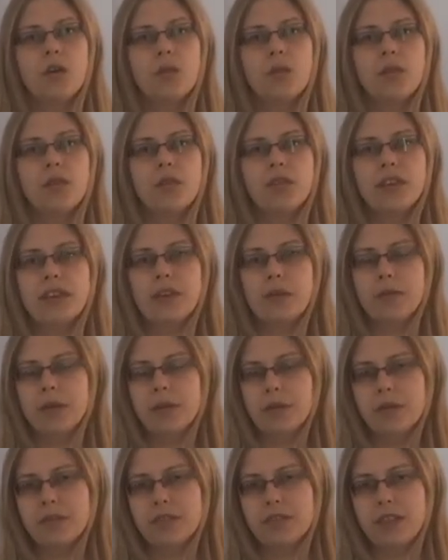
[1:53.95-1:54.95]
One thing you
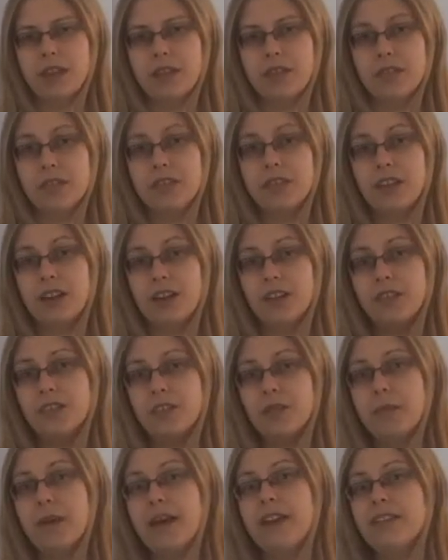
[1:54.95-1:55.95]
might want to have a look at on
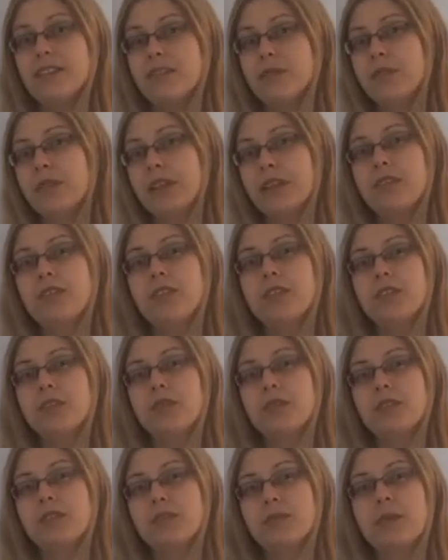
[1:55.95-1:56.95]
your page, it will give you your
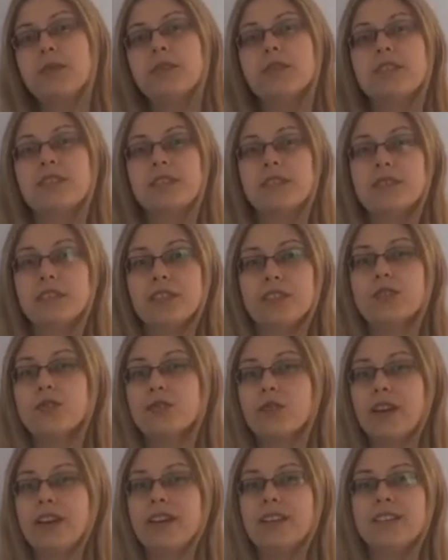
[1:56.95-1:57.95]
responsiveness
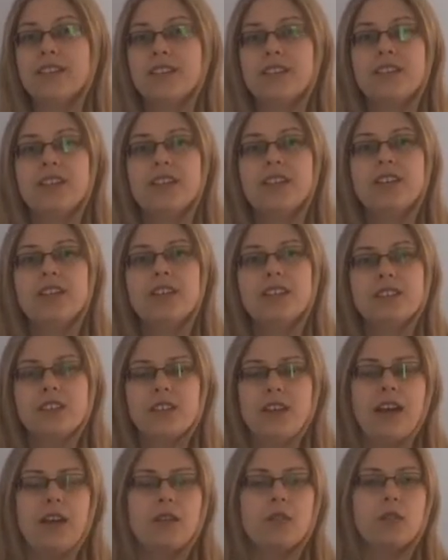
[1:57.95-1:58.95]
rate. So
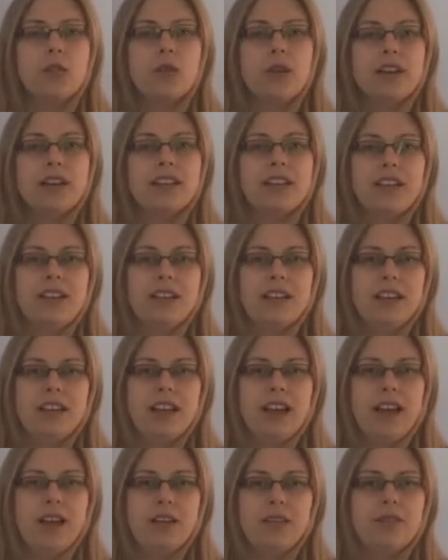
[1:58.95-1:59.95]
how quickly and
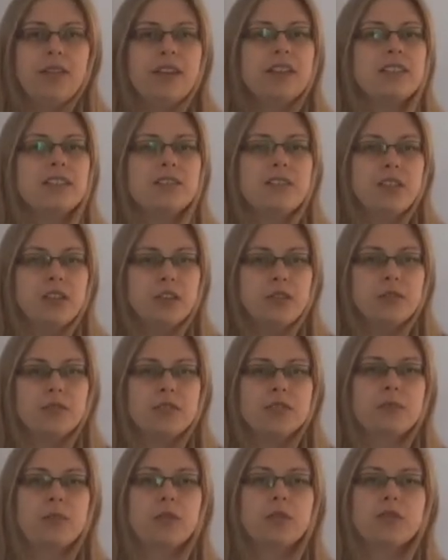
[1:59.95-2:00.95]
how effectively you
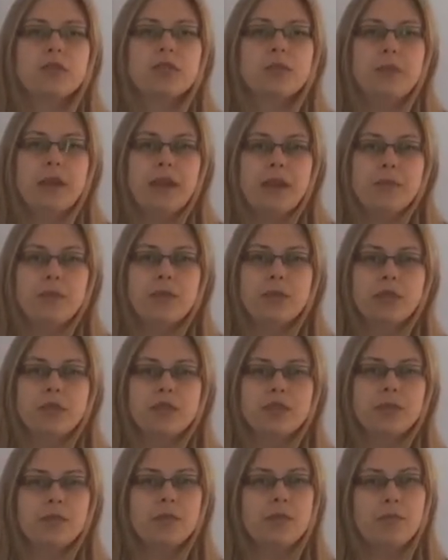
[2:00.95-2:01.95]
respond to
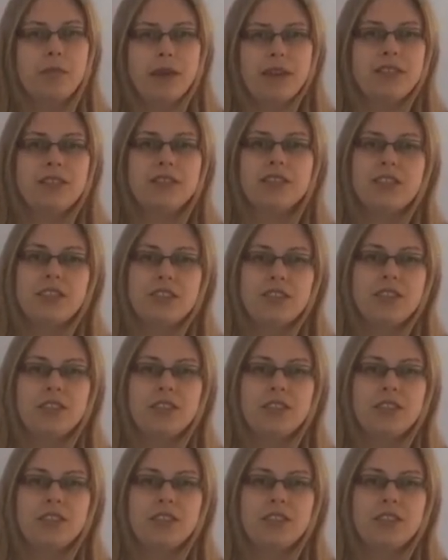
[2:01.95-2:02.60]
people's messages